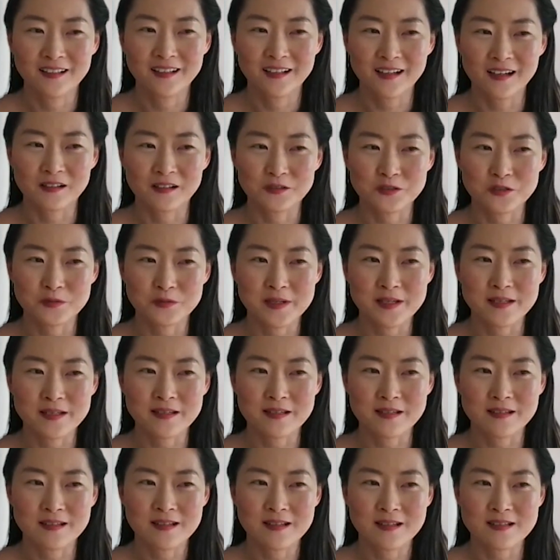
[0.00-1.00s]
how to
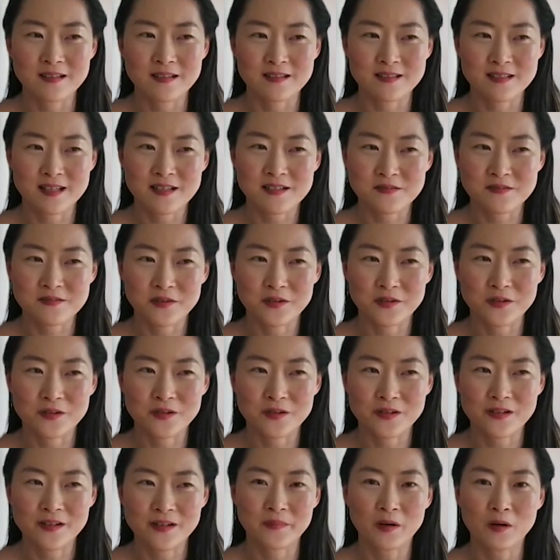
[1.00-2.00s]
be
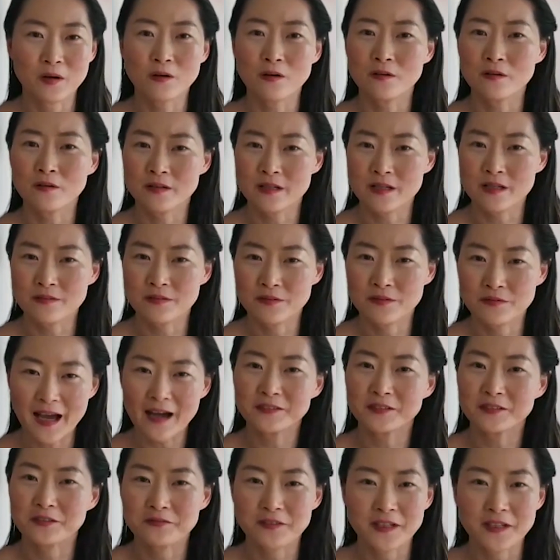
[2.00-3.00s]
successful or even
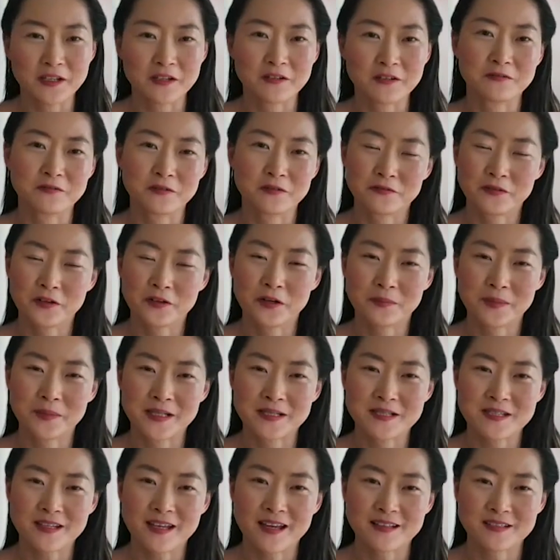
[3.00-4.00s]
have the feeling of
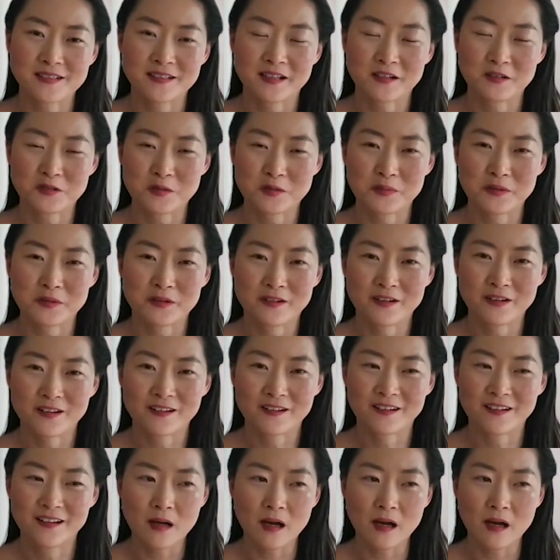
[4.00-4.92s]
fulfillment as an entrepreneur.